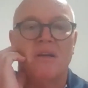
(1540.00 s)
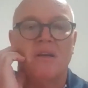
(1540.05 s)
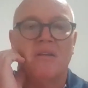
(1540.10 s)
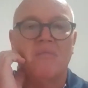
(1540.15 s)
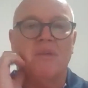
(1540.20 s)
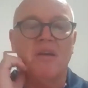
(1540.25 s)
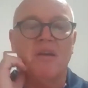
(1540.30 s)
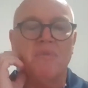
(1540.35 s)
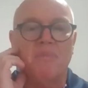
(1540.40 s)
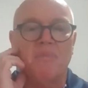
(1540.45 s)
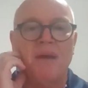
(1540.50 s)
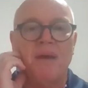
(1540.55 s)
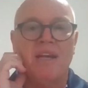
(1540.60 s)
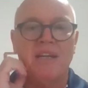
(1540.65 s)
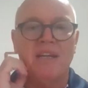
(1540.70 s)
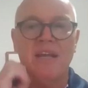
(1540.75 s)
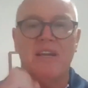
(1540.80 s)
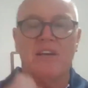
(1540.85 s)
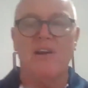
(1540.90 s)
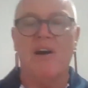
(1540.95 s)
maybe
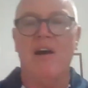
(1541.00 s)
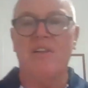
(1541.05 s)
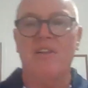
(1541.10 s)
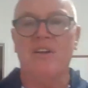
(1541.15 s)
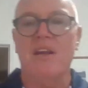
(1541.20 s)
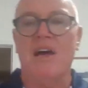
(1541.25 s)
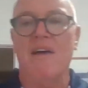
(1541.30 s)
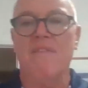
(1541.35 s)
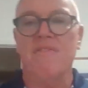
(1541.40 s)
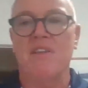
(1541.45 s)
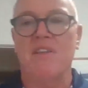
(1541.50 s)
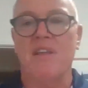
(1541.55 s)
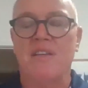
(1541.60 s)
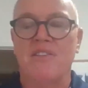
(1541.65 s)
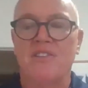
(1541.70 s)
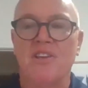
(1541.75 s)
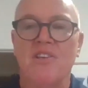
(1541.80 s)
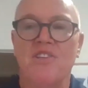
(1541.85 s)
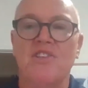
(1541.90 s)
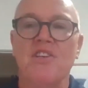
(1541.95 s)
Magnetic Island after
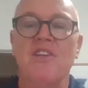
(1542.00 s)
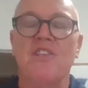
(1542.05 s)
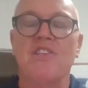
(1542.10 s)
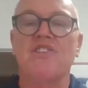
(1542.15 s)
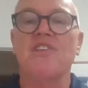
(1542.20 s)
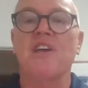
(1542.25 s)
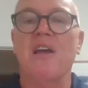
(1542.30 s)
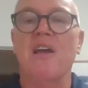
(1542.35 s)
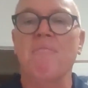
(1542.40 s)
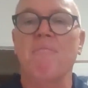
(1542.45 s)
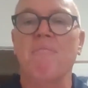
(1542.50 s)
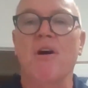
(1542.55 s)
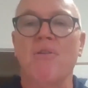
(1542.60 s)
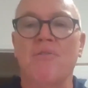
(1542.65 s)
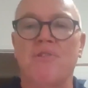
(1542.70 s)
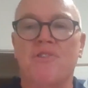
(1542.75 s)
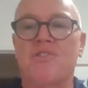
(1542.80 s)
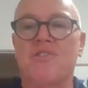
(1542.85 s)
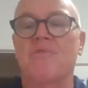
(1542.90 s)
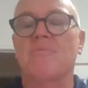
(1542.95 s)
that. So you see the same
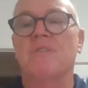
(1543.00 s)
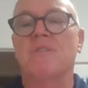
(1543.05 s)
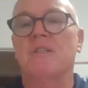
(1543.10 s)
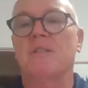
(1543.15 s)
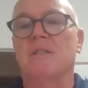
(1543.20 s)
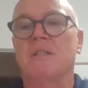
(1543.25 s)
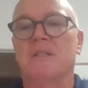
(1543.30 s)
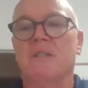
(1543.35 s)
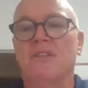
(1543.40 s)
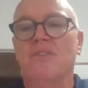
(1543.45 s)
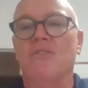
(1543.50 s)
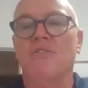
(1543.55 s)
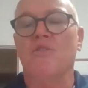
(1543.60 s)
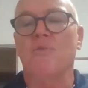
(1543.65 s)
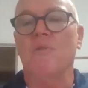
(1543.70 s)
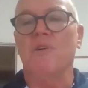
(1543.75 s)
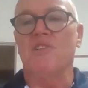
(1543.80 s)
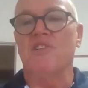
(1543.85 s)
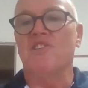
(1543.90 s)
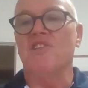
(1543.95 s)
boats, not
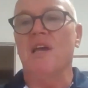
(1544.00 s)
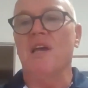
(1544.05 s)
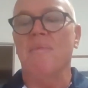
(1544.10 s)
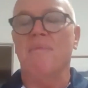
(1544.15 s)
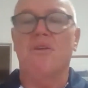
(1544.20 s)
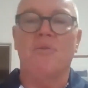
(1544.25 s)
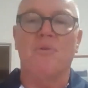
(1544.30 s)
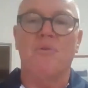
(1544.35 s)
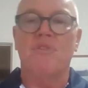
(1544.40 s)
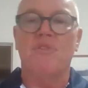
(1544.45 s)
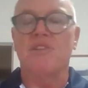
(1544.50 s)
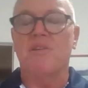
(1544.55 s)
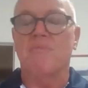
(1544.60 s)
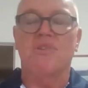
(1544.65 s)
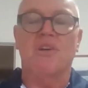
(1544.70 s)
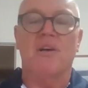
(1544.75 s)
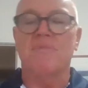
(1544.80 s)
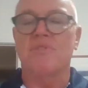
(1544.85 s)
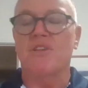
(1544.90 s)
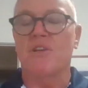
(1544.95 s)
always the same crew.
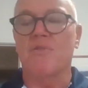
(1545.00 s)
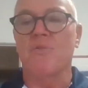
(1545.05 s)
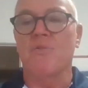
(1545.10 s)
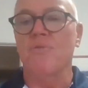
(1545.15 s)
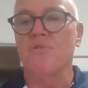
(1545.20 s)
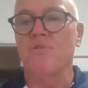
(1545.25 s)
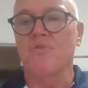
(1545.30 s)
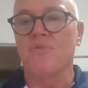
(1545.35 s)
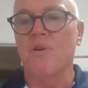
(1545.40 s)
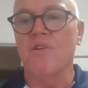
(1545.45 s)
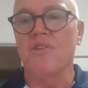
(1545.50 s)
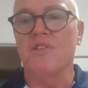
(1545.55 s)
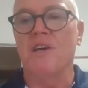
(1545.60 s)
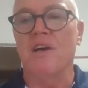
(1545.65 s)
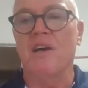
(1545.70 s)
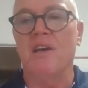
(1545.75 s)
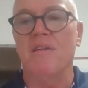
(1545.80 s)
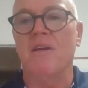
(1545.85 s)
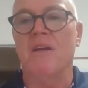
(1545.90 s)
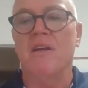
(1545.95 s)
Sometimes the crews
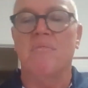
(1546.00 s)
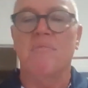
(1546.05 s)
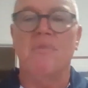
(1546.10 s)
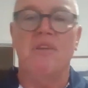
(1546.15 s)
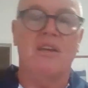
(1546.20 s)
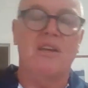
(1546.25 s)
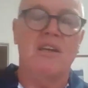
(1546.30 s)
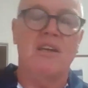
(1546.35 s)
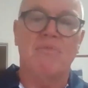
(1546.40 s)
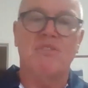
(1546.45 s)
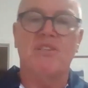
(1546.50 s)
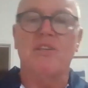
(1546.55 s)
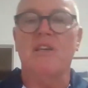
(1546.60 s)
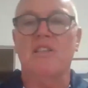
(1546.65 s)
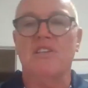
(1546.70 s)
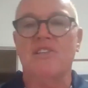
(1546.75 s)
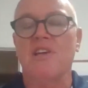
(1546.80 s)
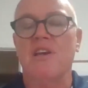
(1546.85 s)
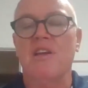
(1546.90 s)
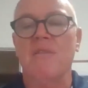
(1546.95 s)
rotate, but you keep seeing
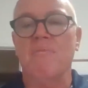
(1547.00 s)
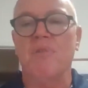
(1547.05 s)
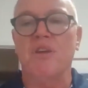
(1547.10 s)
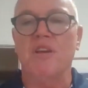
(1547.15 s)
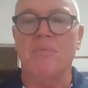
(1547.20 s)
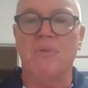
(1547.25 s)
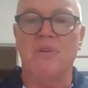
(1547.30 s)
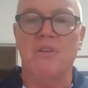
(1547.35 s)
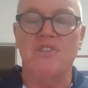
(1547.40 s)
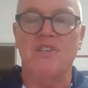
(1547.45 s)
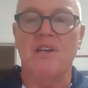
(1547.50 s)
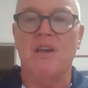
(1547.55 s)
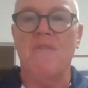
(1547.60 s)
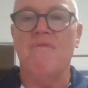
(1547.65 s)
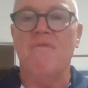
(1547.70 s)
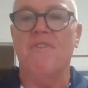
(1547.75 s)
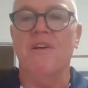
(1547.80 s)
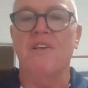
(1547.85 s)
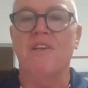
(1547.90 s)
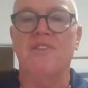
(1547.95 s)
the same people, the same
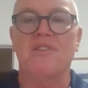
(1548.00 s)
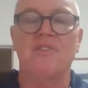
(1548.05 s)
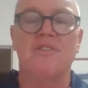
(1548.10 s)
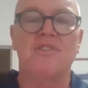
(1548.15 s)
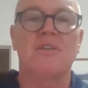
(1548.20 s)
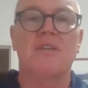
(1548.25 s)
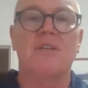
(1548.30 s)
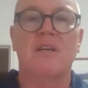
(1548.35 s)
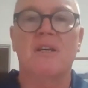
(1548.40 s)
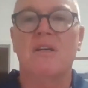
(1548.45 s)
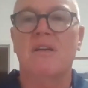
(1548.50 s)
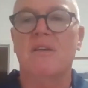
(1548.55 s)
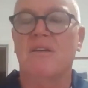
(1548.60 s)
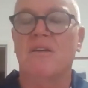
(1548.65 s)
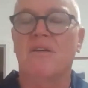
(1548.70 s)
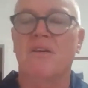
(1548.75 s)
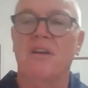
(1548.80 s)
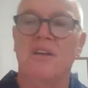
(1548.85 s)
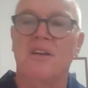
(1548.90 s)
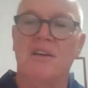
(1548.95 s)
faces.
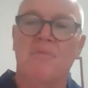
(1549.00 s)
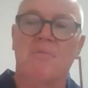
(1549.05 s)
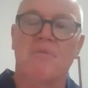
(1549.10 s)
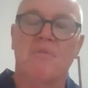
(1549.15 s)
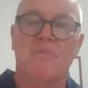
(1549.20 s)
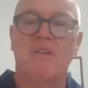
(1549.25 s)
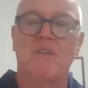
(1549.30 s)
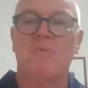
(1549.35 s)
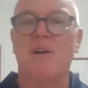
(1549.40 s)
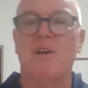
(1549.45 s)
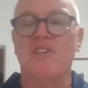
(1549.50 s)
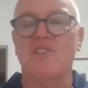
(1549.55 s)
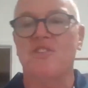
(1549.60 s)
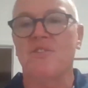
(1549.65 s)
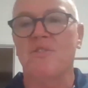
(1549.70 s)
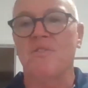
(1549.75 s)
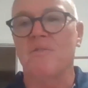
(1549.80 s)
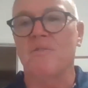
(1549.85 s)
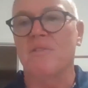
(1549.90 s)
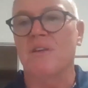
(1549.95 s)
Oh yeah, well, we missed
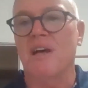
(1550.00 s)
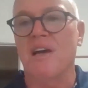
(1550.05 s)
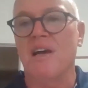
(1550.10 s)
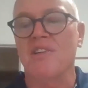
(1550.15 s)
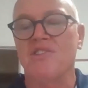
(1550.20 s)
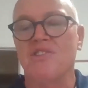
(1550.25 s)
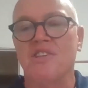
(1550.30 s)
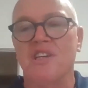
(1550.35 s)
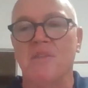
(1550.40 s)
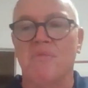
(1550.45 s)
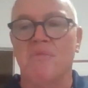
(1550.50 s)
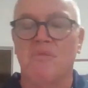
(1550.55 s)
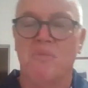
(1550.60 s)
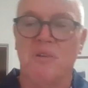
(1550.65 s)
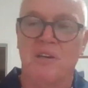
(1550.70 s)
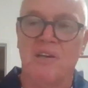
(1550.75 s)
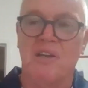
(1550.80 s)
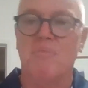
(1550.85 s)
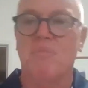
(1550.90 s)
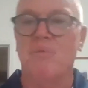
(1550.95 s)
you last year, but
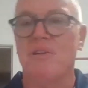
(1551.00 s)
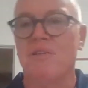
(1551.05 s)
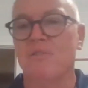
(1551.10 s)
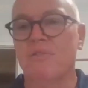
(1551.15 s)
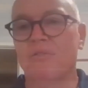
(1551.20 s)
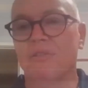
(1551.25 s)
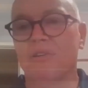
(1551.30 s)
we're going to beat you